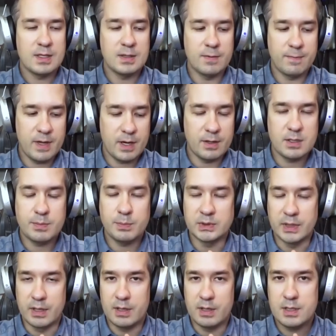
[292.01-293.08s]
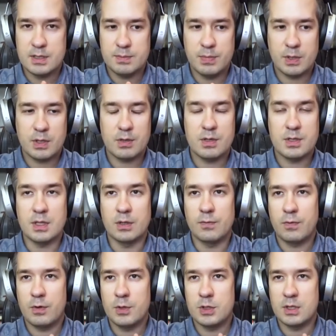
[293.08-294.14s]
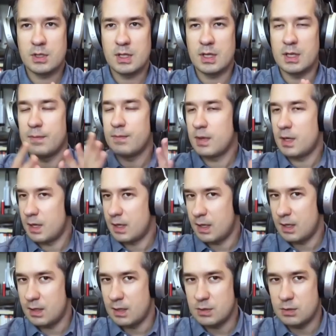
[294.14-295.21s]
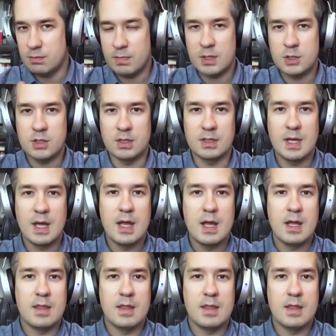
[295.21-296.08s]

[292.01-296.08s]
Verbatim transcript: the various players because, unfortunately, again, as you mentioned,